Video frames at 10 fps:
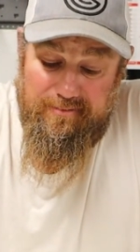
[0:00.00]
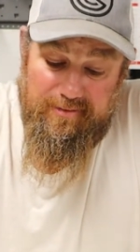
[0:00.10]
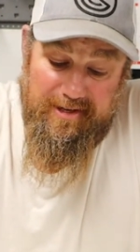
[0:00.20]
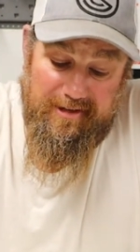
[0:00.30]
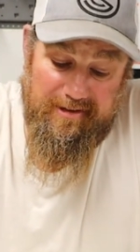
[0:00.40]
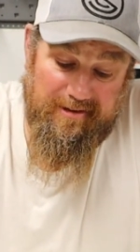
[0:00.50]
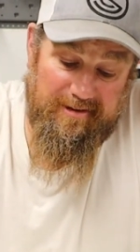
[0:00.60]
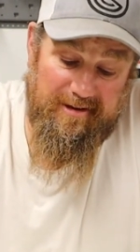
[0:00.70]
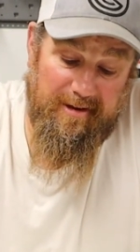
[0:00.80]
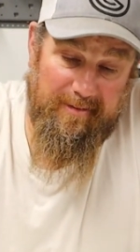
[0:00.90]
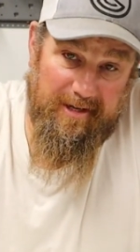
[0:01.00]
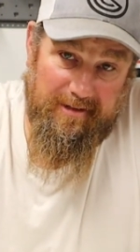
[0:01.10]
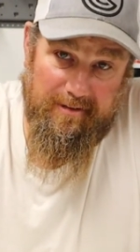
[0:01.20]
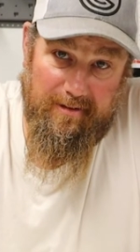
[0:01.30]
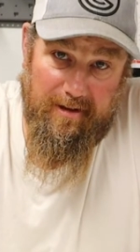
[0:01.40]
when you're coming
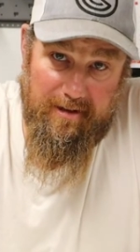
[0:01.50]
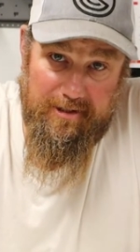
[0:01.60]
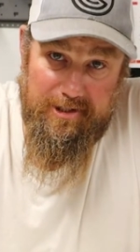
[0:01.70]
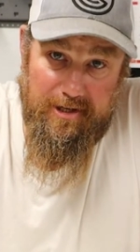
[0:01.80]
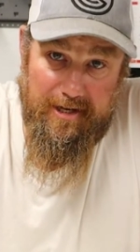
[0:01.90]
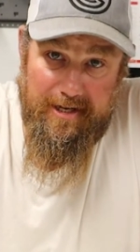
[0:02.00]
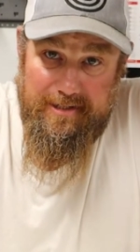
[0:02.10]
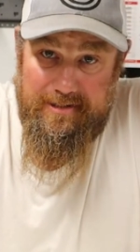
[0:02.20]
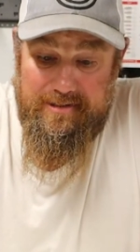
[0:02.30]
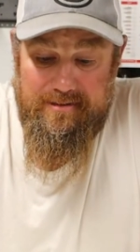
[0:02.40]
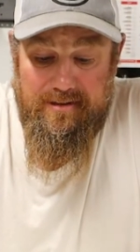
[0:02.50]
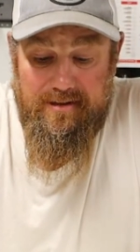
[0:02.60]
into long shots.